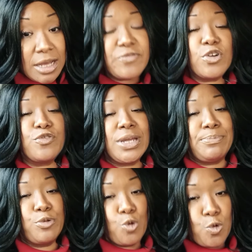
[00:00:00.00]
for
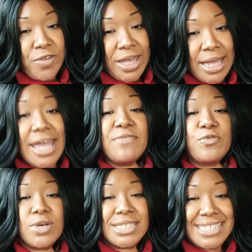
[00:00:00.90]
reproving and
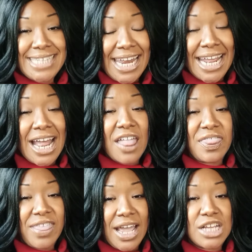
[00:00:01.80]
for setting
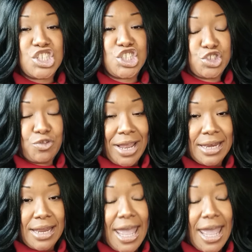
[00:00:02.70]
things straight.